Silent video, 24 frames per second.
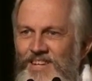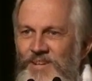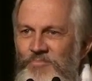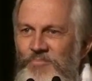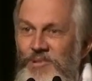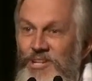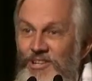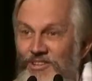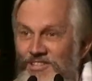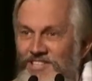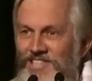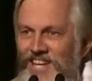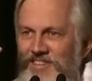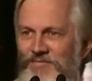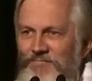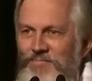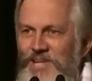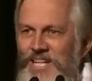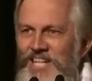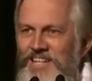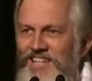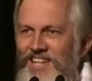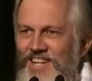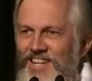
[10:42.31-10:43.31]
Because I've
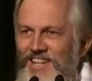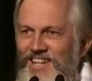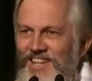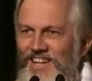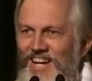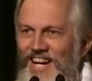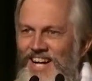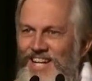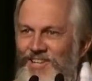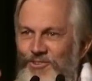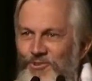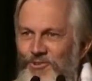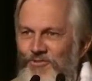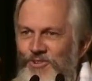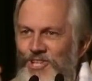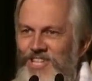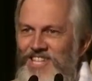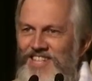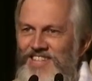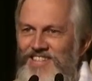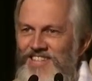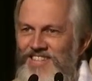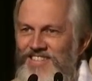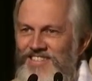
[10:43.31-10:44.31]
been there. I know
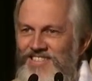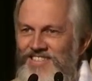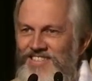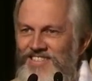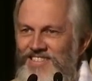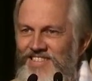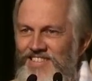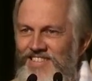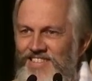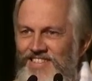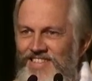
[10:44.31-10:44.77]
what it is.